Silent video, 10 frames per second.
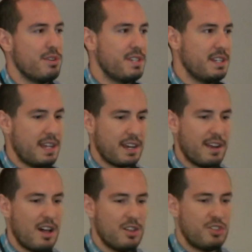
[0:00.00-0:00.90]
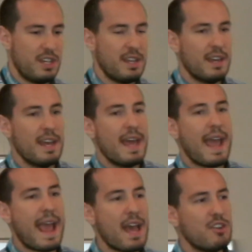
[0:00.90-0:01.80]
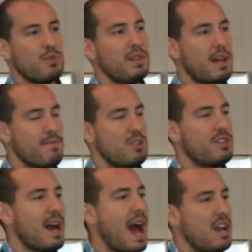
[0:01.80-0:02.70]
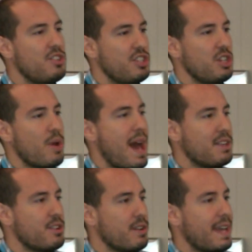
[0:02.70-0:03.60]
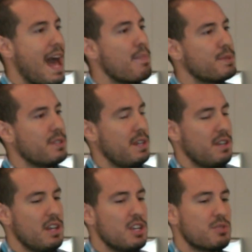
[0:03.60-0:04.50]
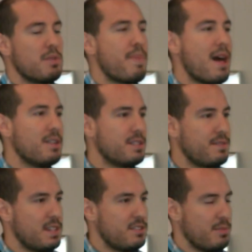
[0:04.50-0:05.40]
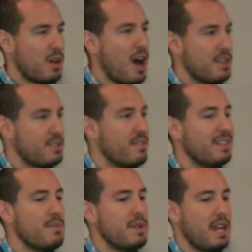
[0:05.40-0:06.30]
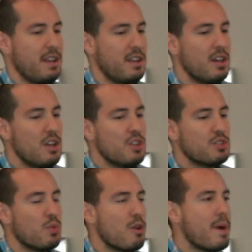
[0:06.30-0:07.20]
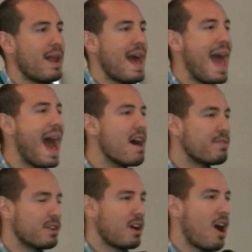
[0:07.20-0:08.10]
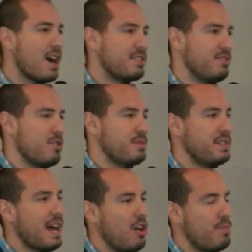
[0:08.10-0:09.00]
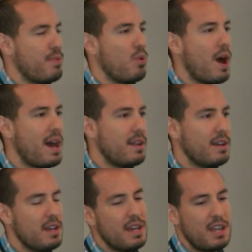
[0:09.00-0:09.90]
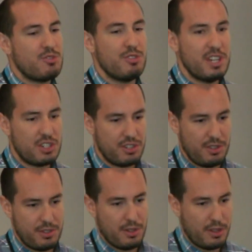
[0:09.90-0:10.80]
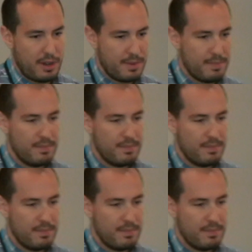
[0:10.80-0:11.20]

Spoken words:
printing technology, and we leverage the IGU as our encapsulant, so the balance of system costs are eliminated. So we're about half the cost in terms of dollar per watt as traditional solar.